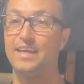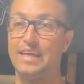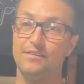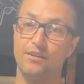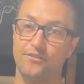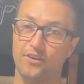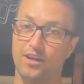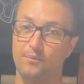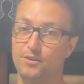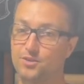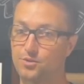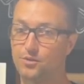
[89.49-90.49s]
Even if they're
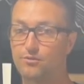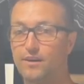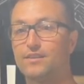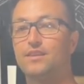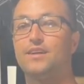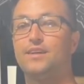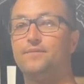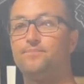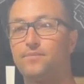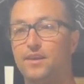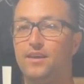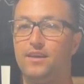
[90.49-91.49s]
coming to a red light,
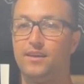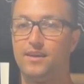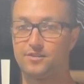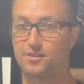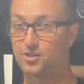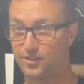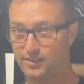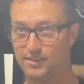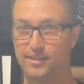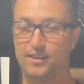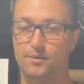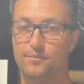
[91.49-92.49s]
it's a green
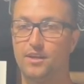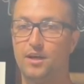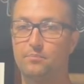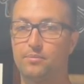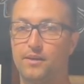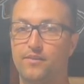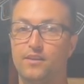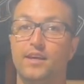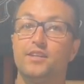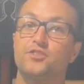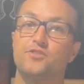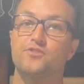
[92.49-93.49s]
light coming up and the
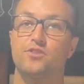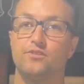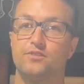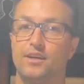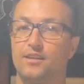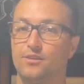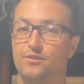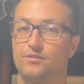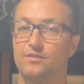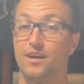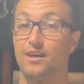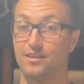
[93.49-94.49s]
light just turns yellow.
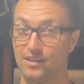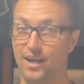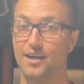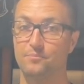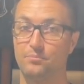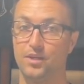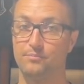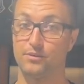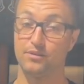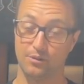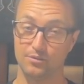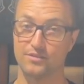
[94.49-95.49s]
A lot of
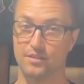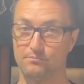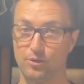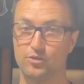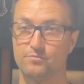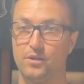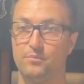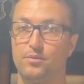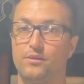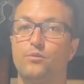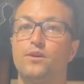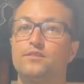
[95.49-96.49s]
people, I would say most
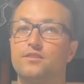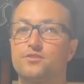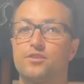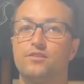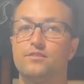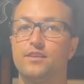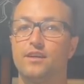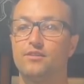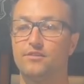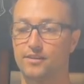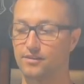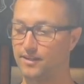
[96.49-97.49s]
people, once it turns yellow,
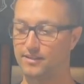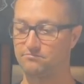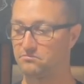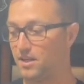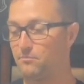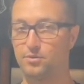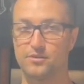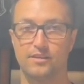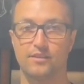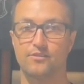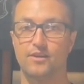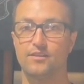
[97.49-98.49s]
they're at
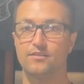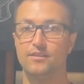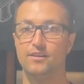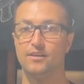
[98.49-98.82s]
10% throttle,